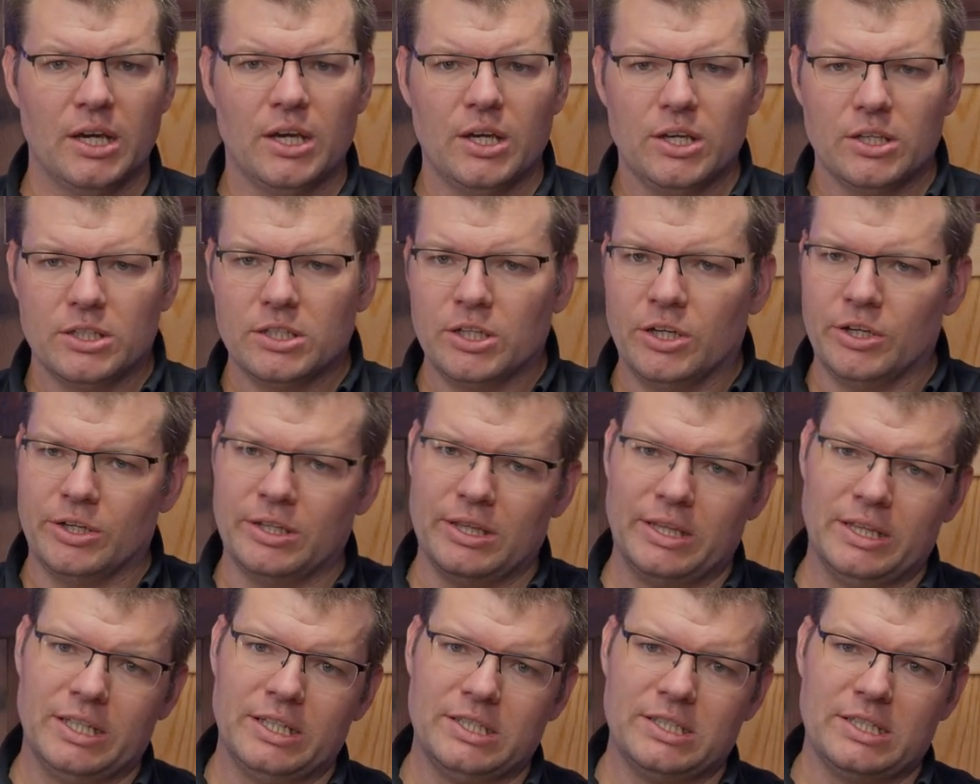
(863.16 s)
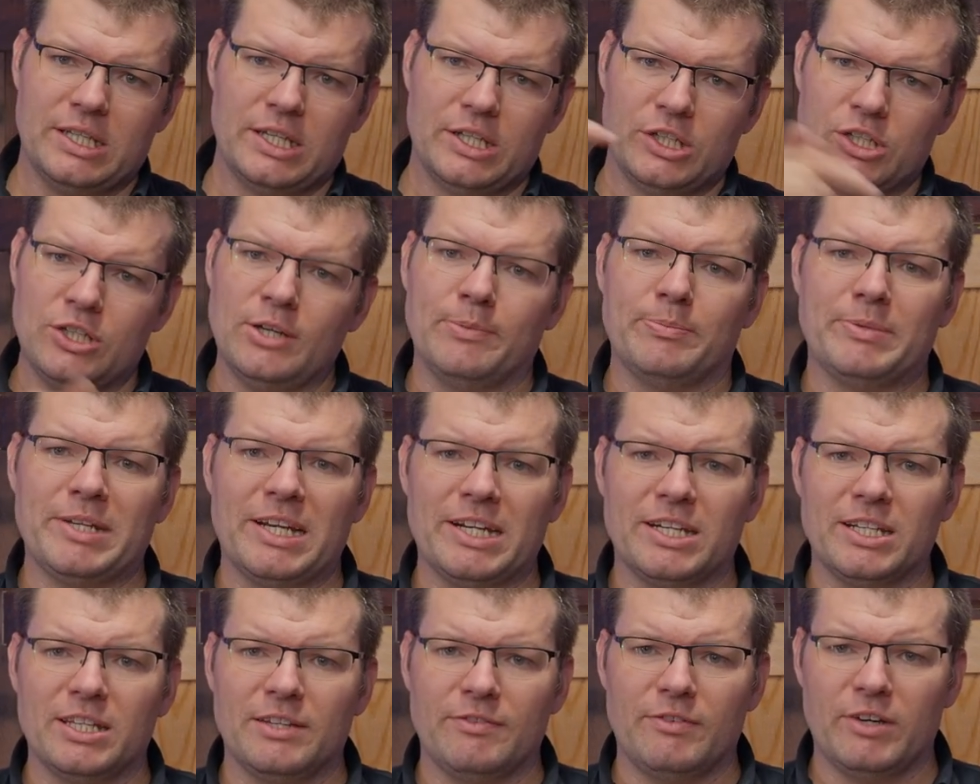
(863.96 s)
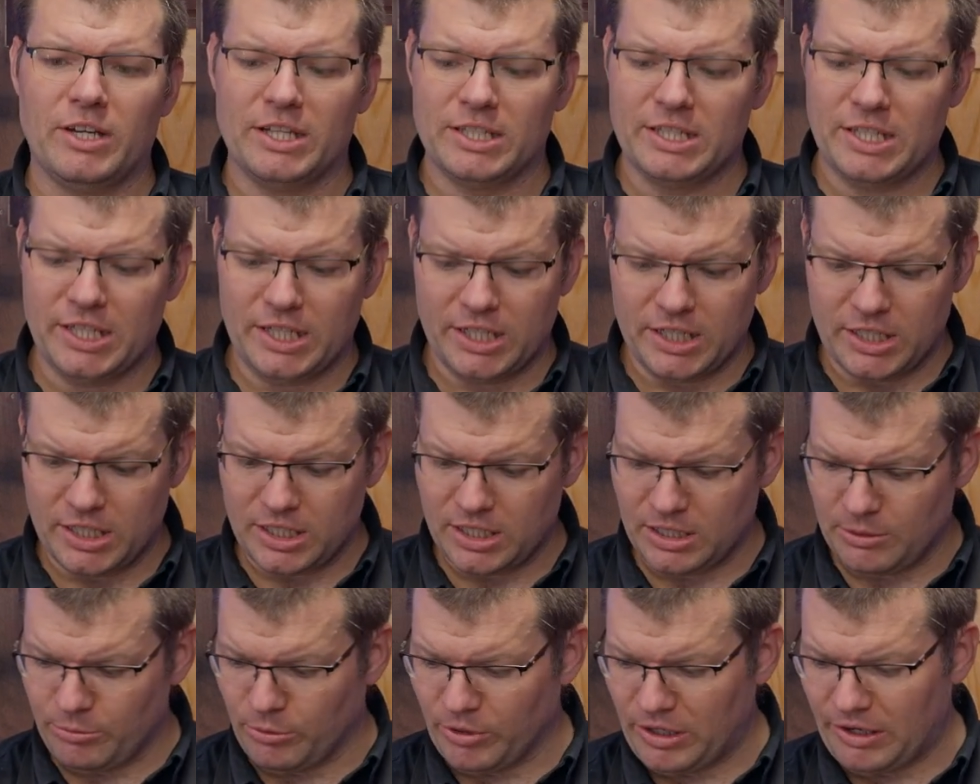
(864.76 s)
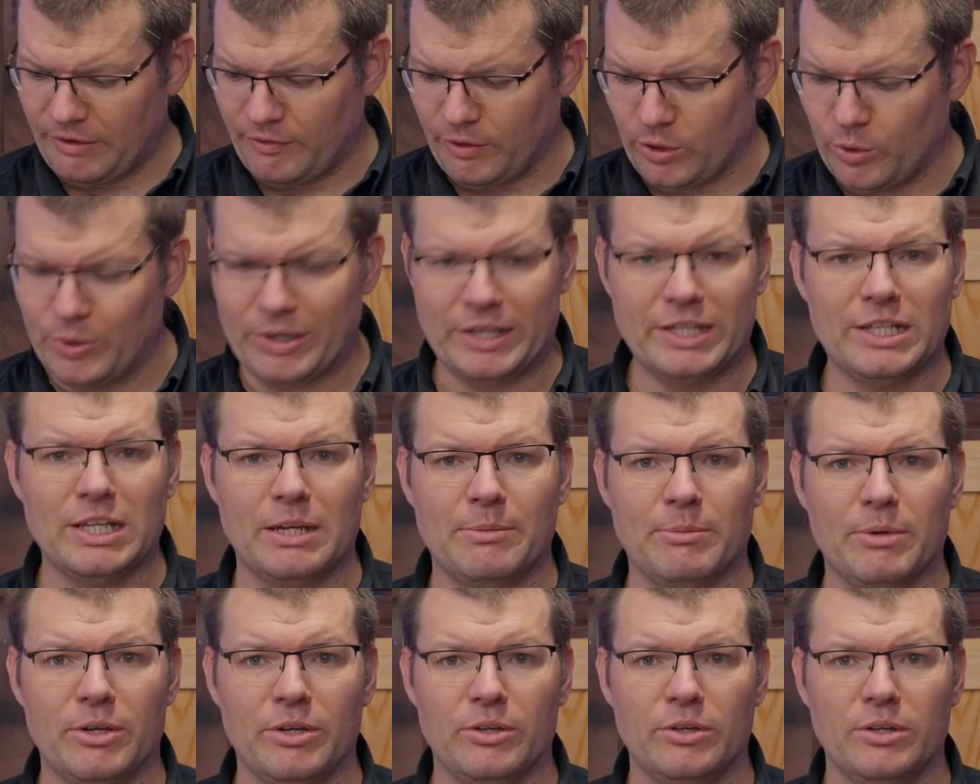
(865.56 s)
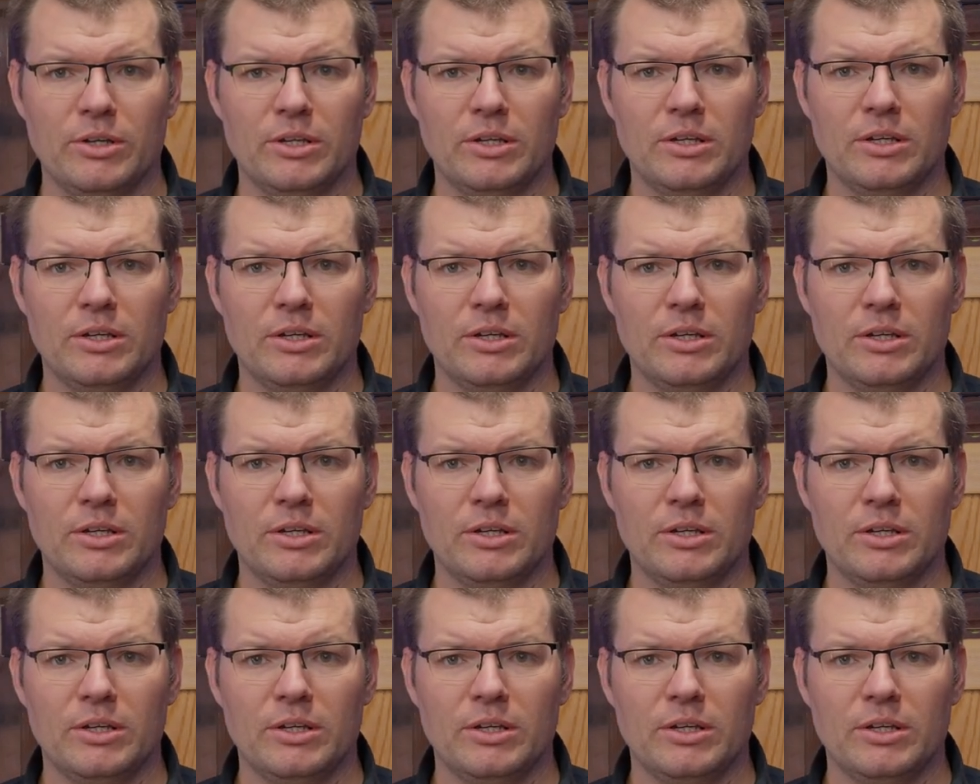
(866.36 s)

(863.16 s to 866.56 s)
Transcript: So let's jump down to the vise here and we'll give a quick demo